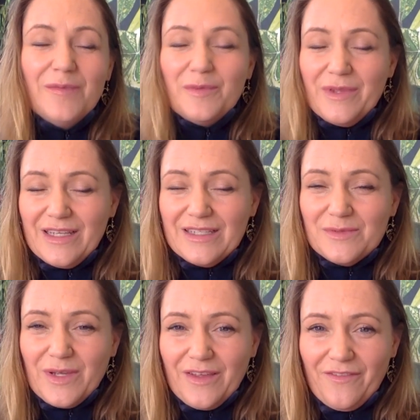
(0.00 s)
but with this
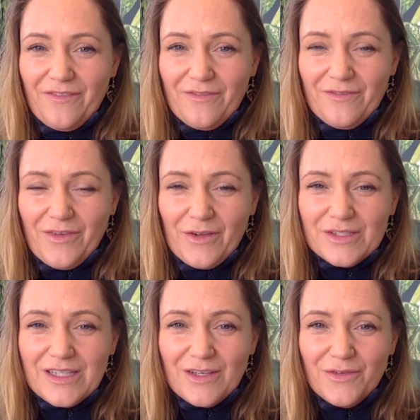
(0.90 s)
week
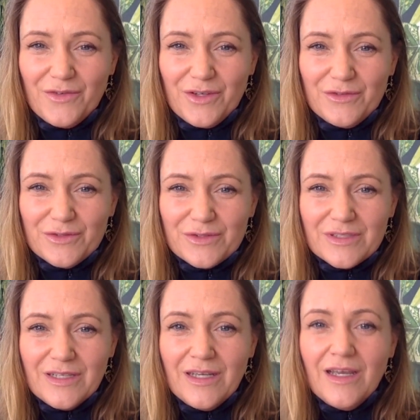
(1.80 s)
focusing on funerals.
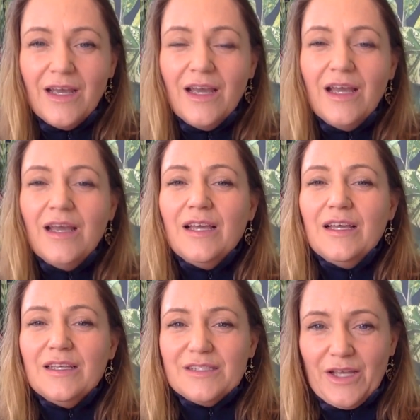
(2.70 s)

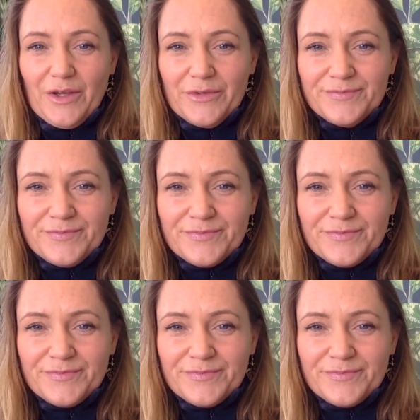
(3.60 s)
So